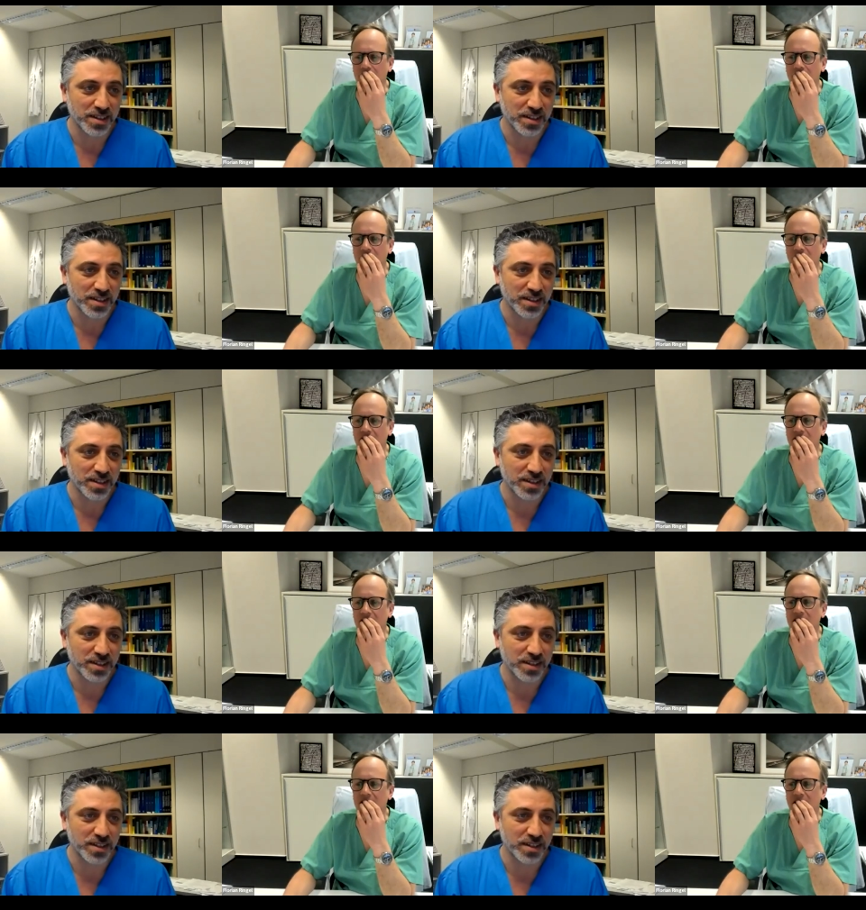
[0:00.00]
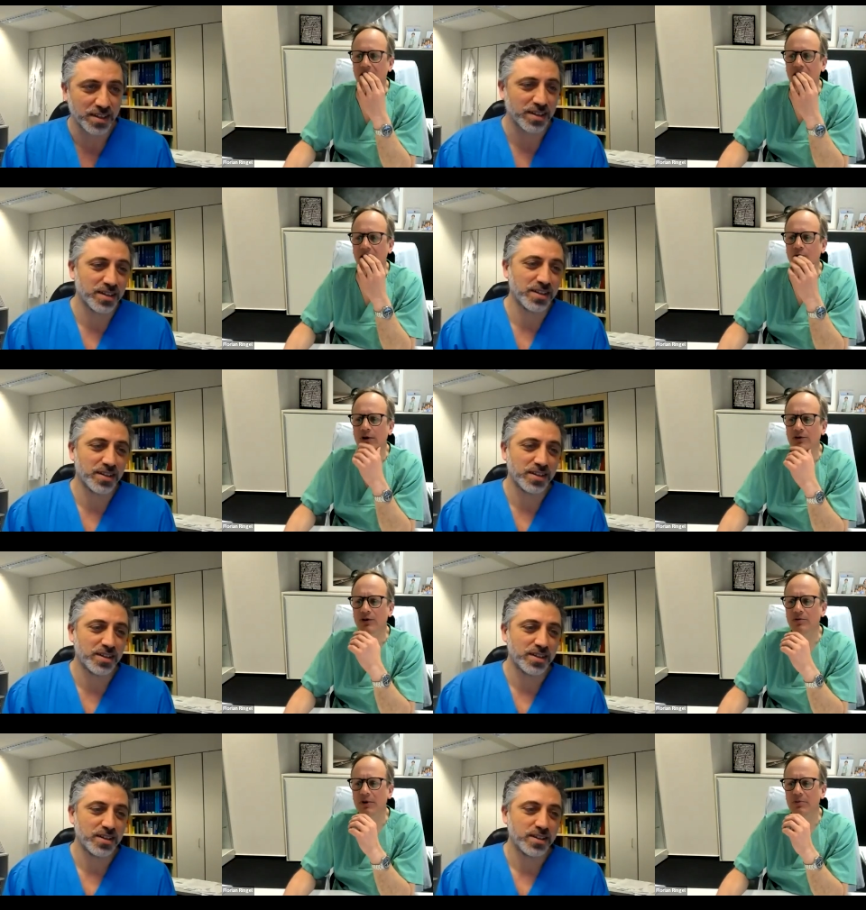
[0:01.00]
Speaker 1: Okay. Uh, what
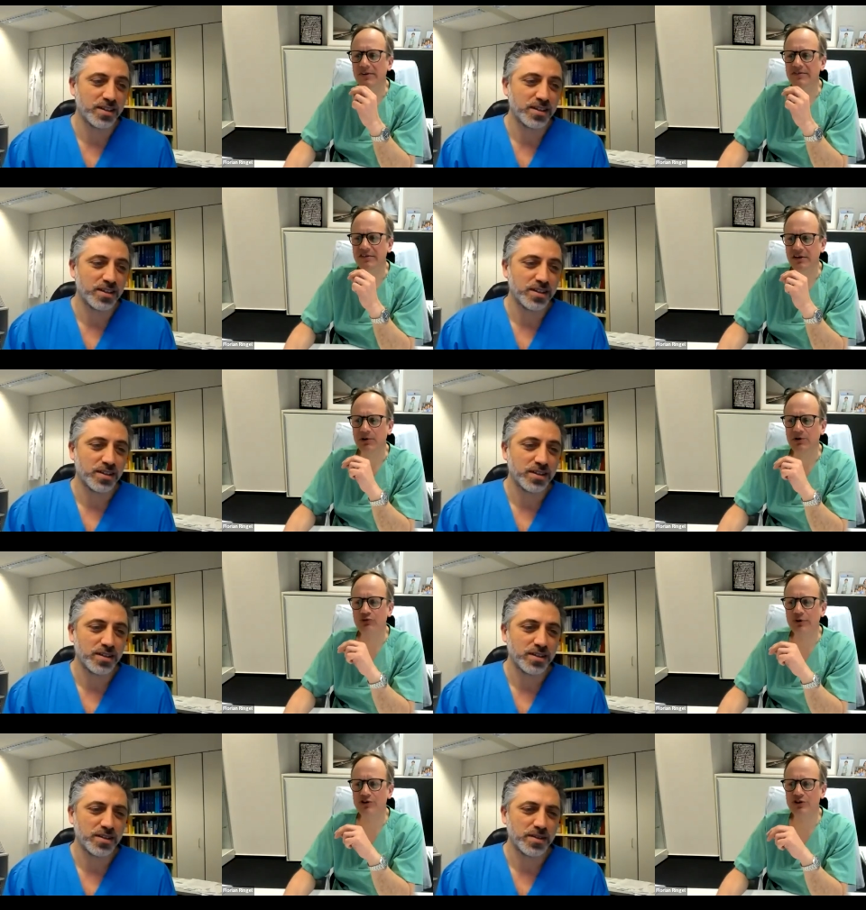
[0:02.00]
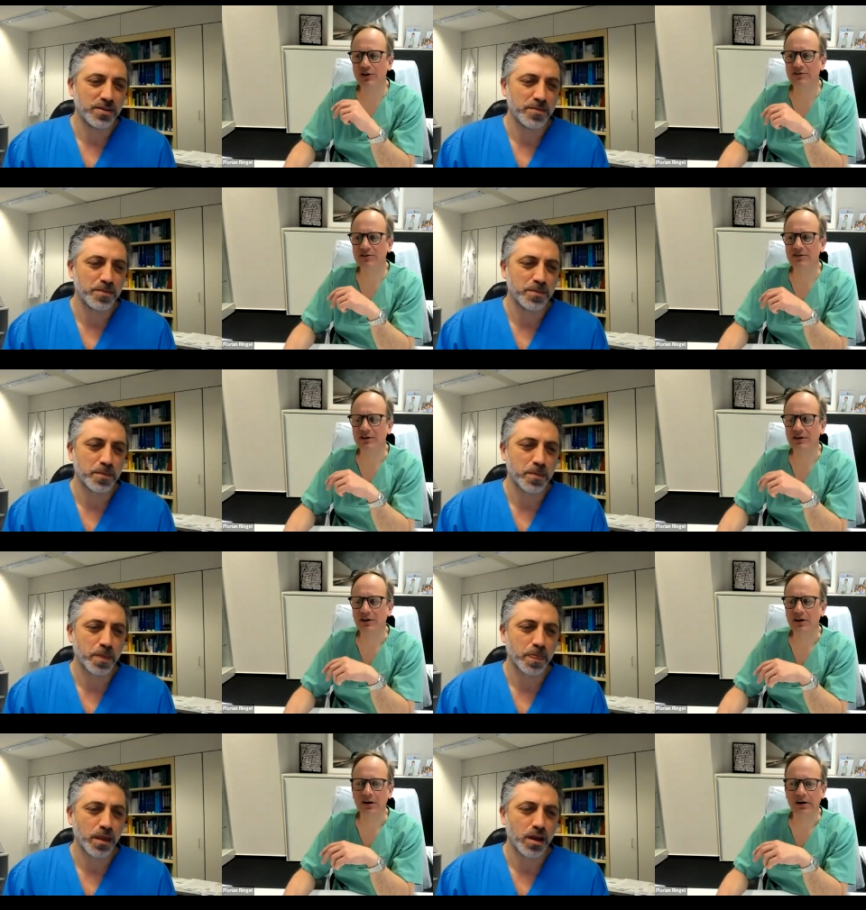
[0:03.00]
do you mean by semi-rigid?
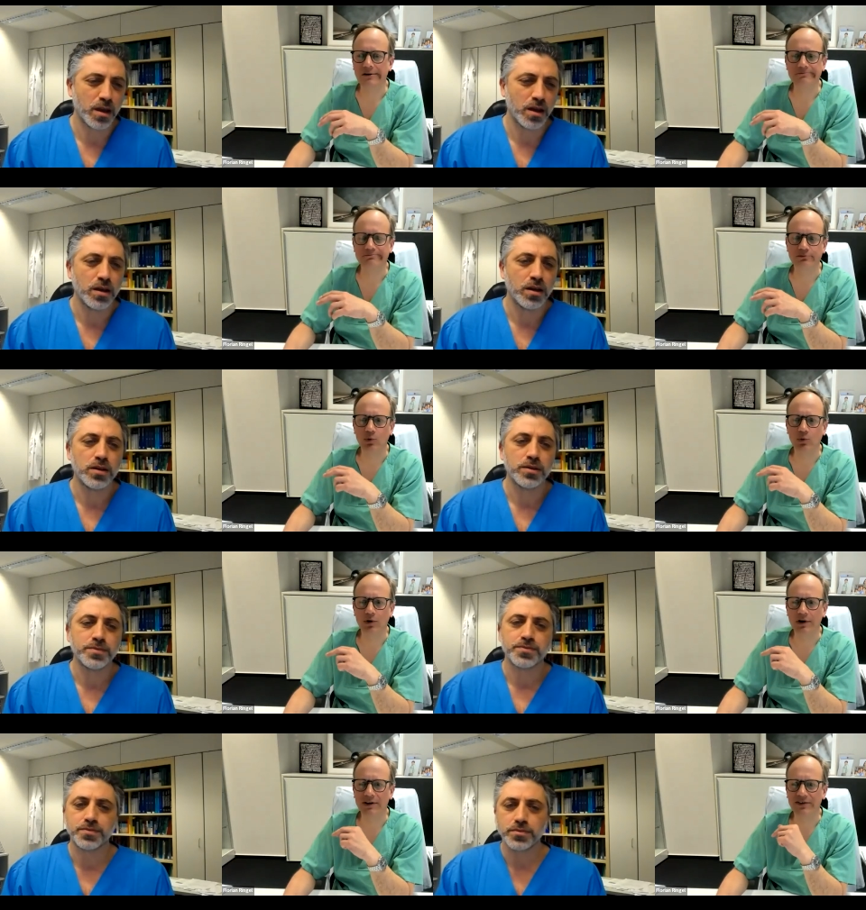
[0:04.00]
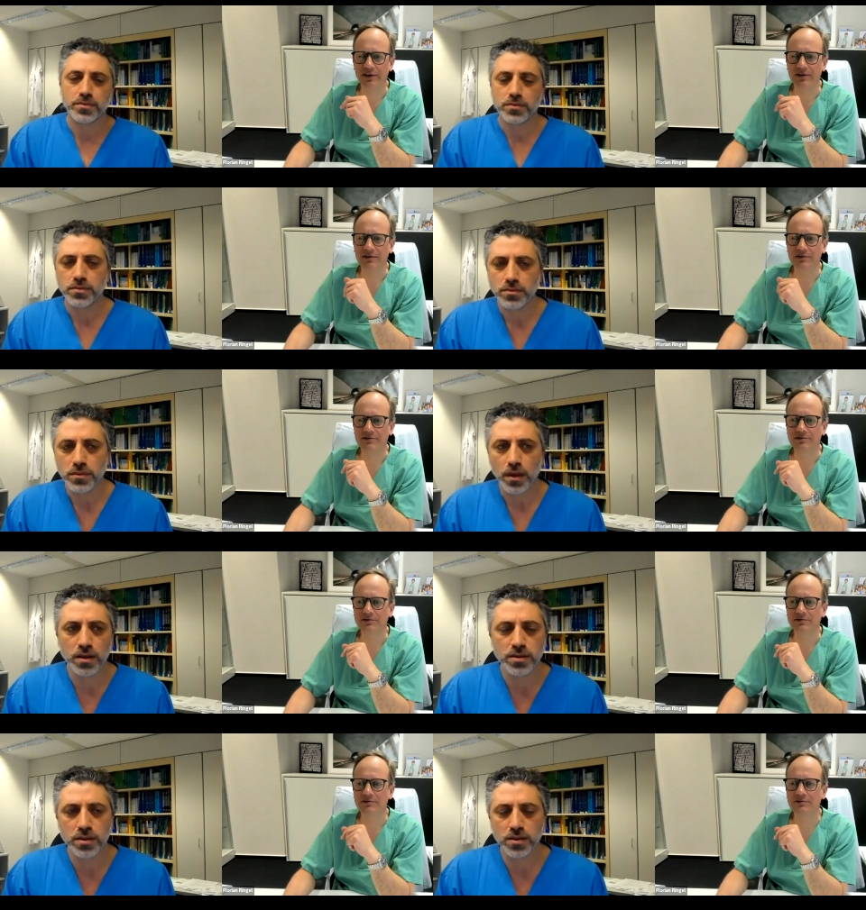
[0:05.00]
Um, what
Speaker 2: is it?
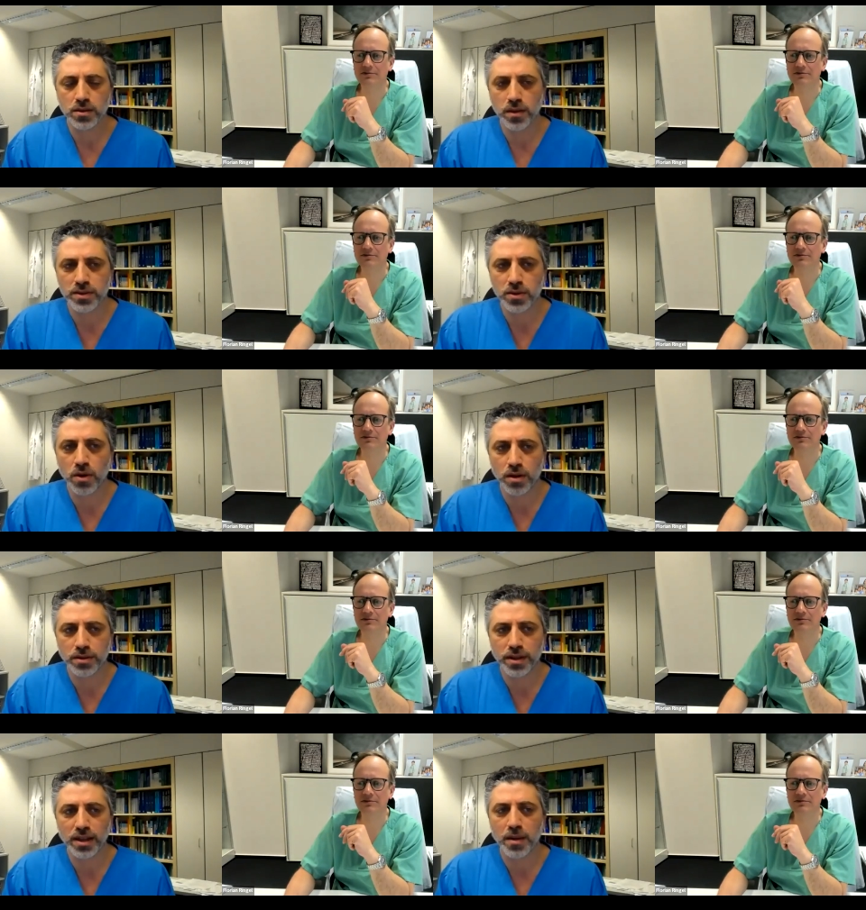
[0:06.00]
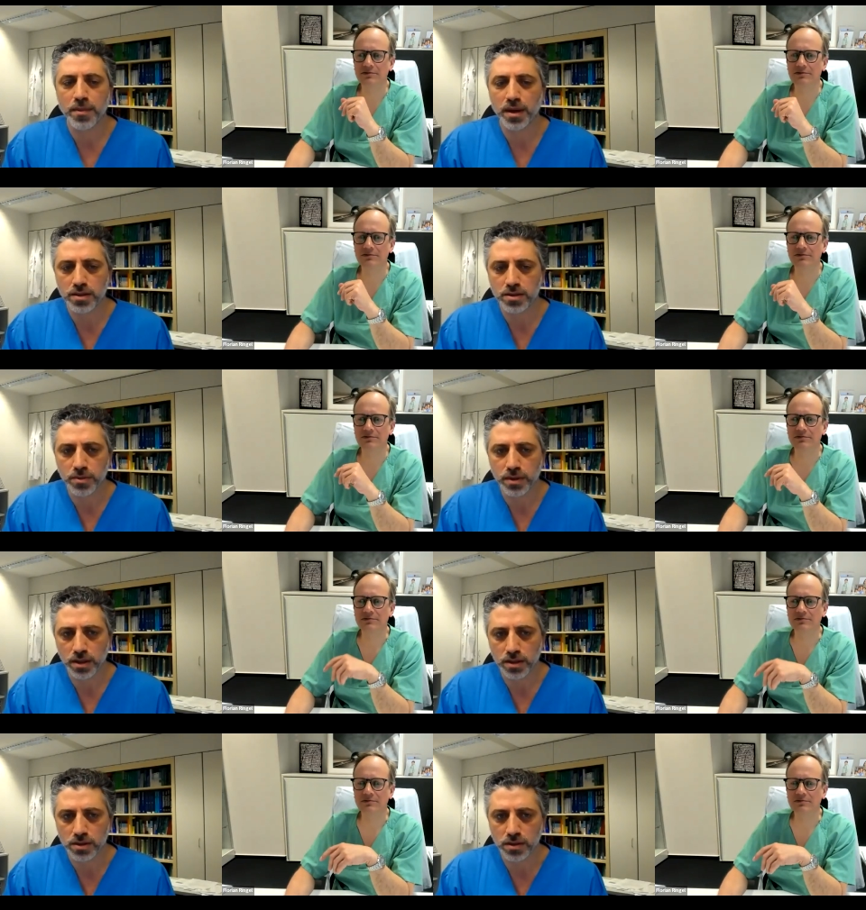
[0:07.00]
It's you know the so-called dynamic
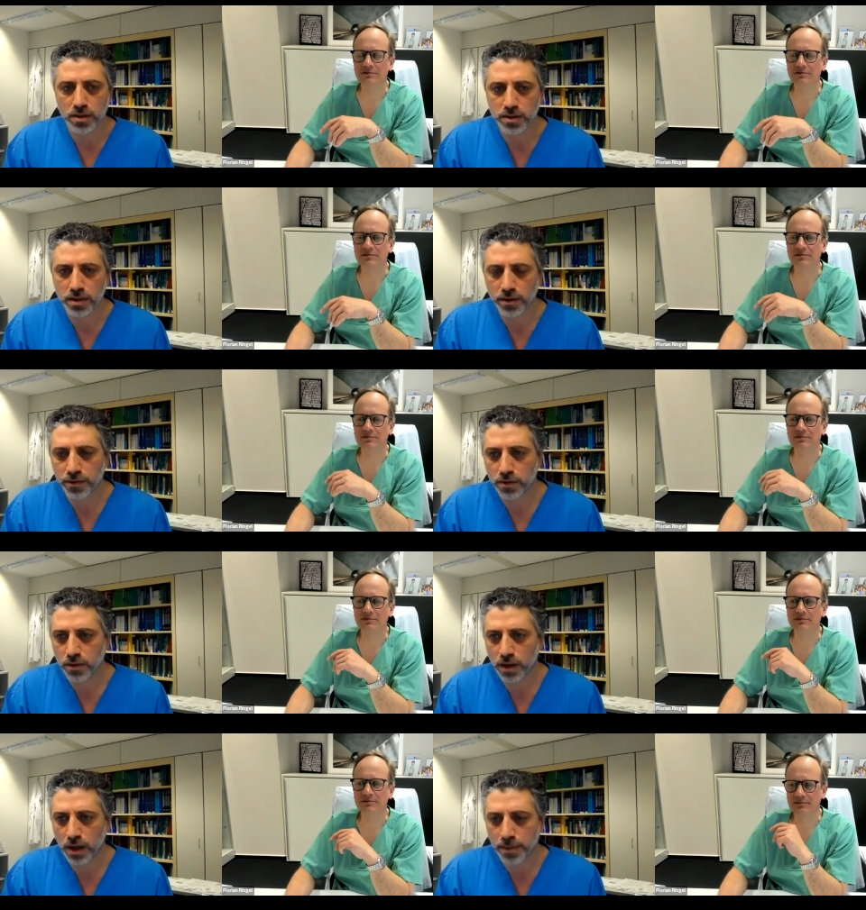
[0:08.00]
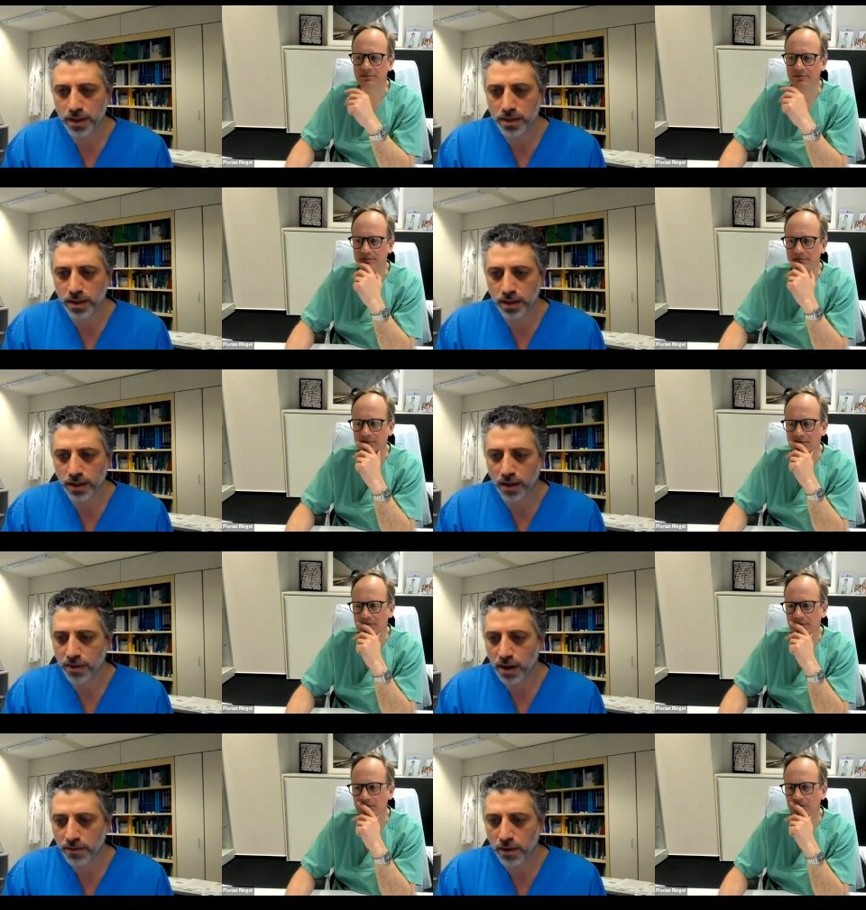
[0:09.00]
instrumentation. These are a few companies that
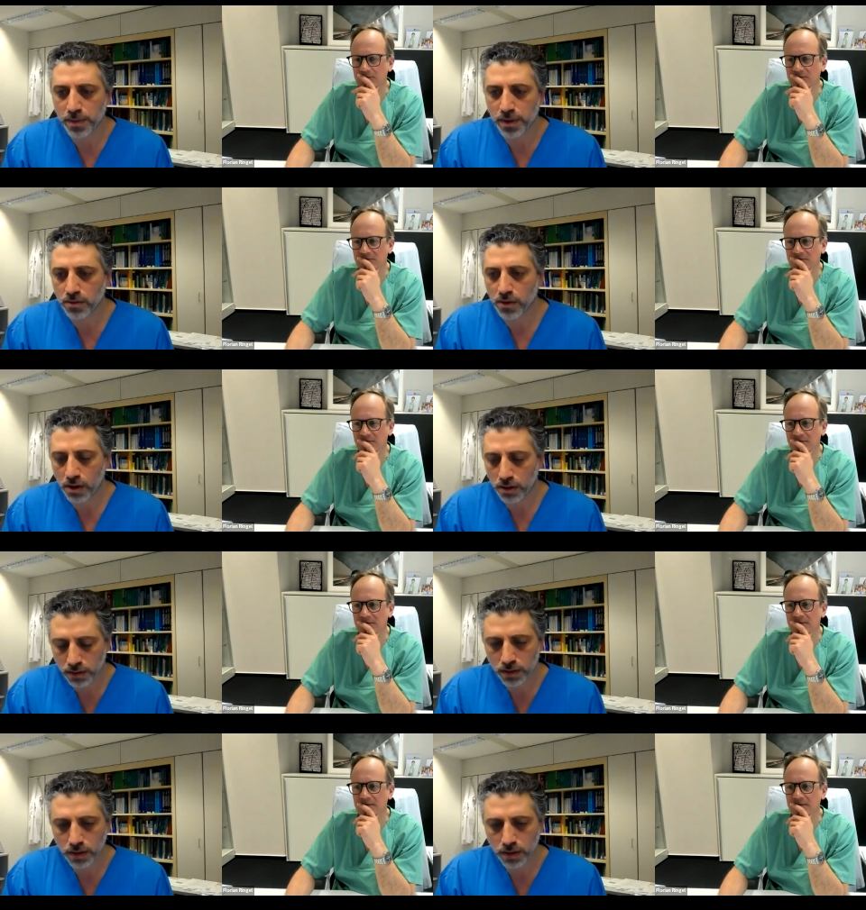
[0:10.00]
either have a PEEK rod